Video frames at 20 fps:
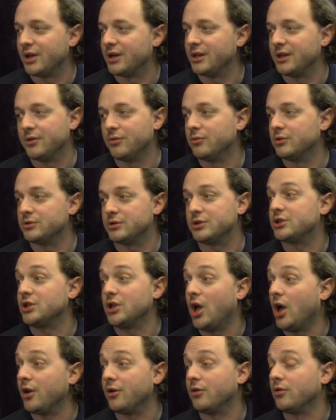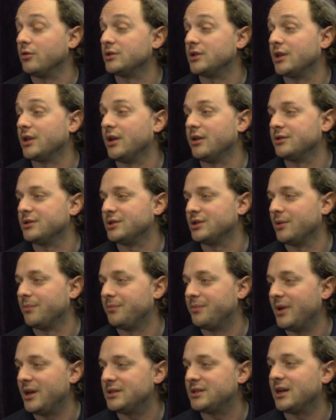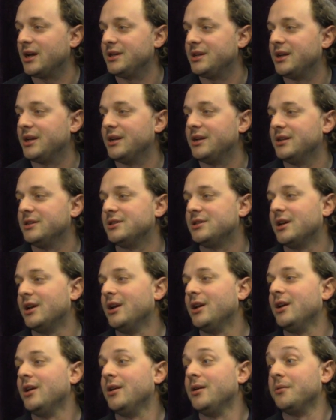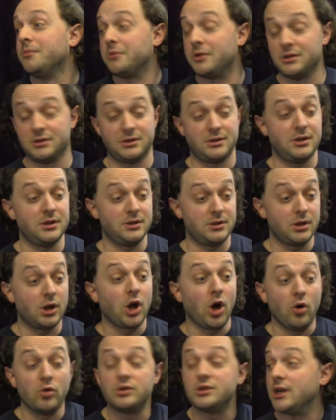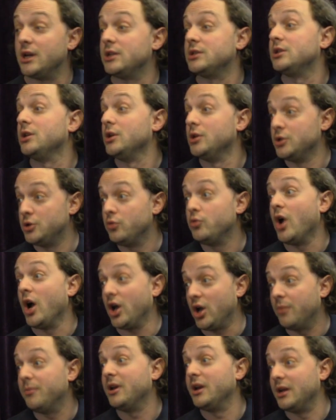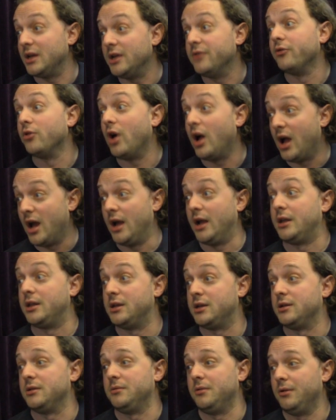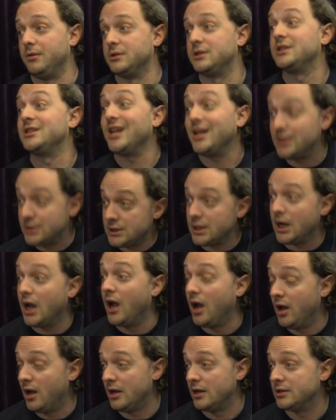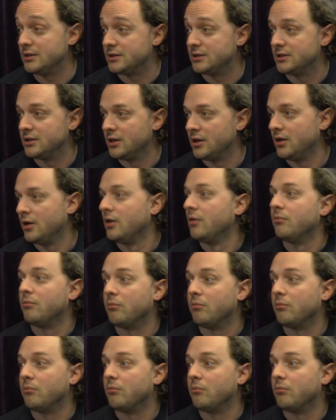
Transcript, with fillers: legal words to slaughter or something else. The basic idea is because the the code says do not commit an evil act, such as mm-hmm.